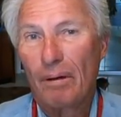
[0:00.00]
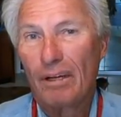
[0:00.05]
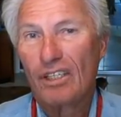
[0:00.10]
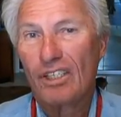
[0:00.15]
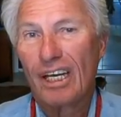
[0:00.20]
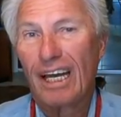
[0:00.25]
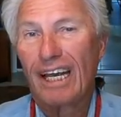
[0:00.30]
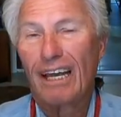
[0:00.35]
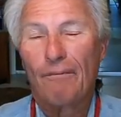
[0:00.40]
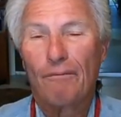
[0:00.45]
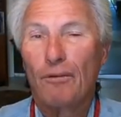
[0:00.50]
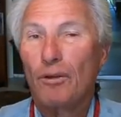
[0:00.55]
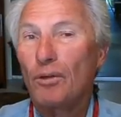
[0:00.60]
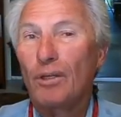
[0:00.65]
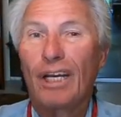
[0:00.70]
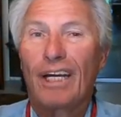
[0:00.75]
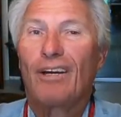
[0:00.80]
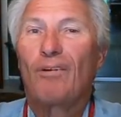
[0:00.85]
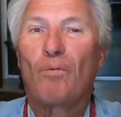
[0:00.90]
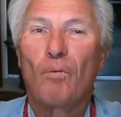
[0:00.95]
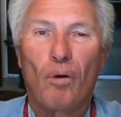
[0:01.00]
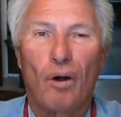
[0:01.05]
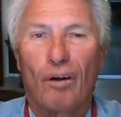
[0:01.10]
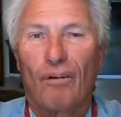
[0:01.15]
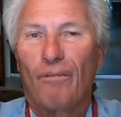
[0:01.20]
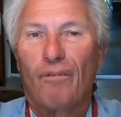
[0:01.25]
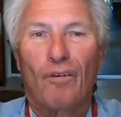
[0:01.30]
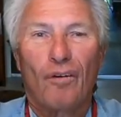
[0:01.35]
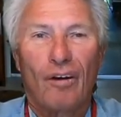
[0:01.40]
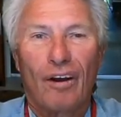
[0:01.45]
But say if you didn't
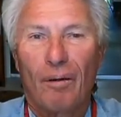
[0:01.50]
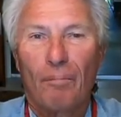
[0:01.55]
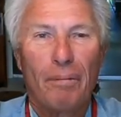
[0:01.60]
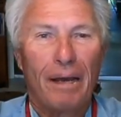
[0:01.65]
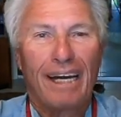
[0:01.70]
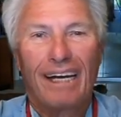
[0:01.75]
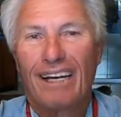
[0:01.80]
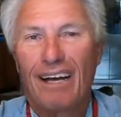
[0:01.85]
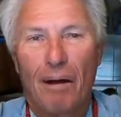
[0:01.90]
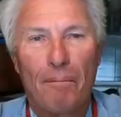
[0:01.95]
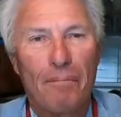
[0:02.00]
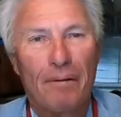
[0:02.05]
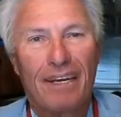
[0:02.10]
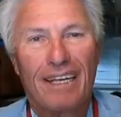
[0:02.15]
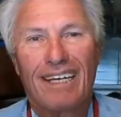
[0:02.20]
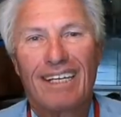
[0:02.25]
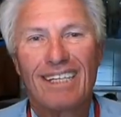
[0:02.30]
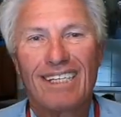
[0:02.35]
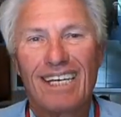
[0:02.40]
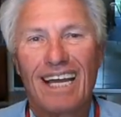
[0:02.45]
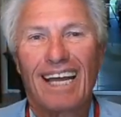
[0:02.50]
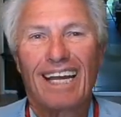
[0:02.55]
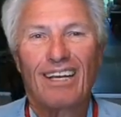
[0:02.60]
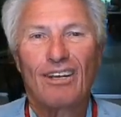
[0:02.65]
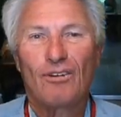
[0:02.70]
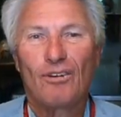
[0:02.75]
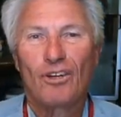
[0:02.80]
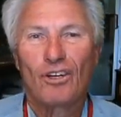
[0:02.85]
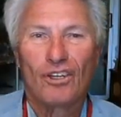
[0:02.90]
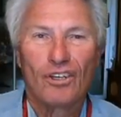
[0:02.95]
work for a bait company and
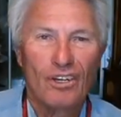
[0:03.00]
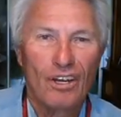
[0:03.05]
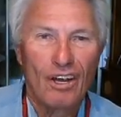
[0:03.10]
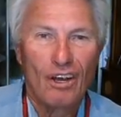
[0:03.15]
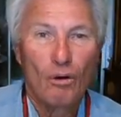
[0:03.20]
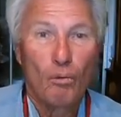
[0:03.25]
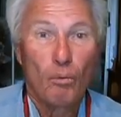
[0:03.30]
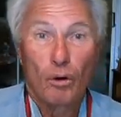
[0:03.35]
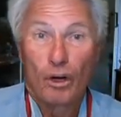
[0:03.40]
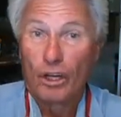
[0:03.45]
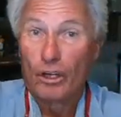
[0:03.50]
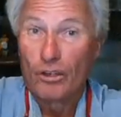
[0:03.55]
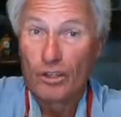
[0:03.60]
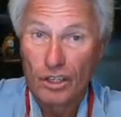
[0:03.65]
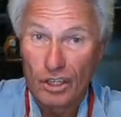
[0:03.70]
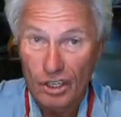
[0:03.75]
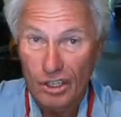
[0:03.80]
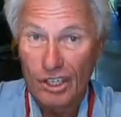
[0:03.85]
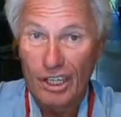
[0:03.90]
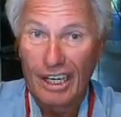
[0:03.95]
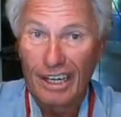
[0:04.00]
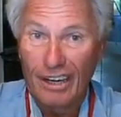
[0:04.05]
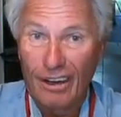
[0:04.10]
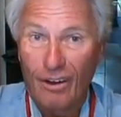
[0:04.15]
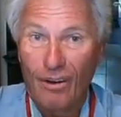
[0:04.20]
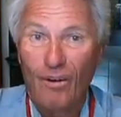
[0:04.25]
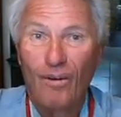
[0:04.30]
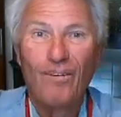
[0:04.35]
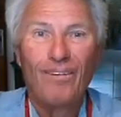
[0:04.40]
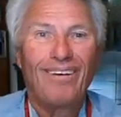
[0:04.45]
say you just were using a
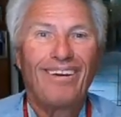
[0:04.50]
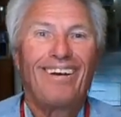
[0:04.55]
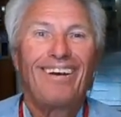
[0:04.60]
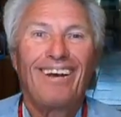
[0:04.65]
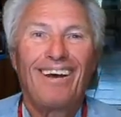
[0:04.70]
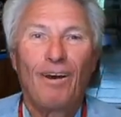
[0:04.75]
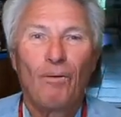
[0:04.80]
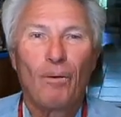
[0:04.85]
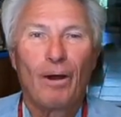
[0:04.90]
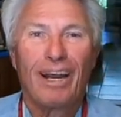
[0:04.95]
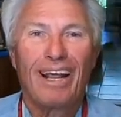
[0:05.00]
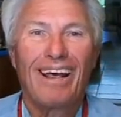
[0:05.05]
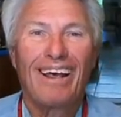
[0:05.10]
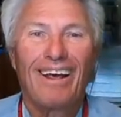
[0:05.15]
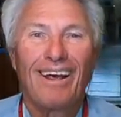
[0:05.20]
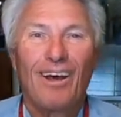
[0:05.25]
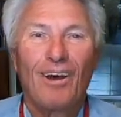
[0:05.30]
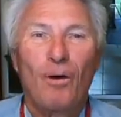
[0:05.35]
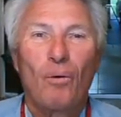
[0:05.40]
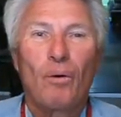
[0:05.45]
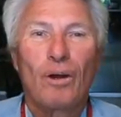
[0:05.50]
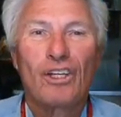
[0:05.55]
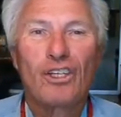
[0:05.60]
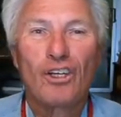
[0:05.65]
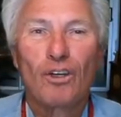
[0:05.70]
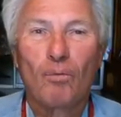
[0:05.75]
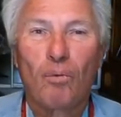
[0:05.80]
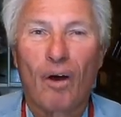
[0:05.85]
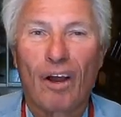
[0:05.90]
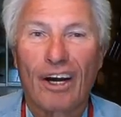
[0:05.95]
Senko,
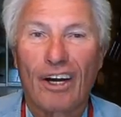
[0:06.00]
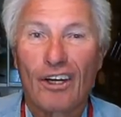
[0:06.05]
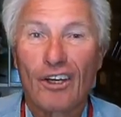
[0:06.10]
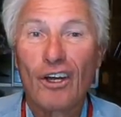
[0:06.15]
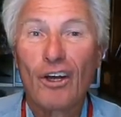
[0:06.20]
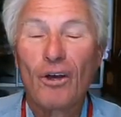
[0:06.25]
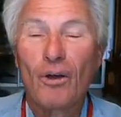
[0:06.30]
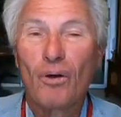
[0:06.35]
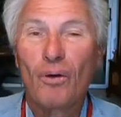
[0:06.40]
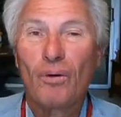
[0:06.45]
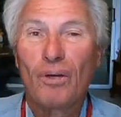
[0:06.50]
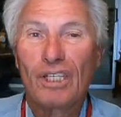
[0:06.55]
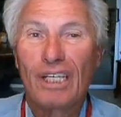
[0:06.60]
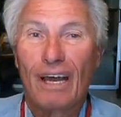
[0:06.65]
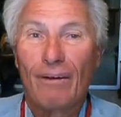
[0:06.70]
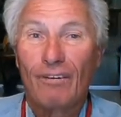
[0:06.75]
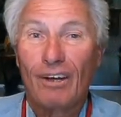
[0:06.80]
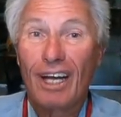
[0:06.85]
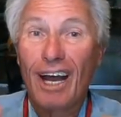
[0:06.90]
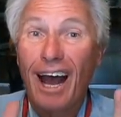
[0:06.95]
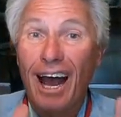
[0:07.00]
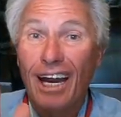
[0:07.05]
what you'd want to do is have a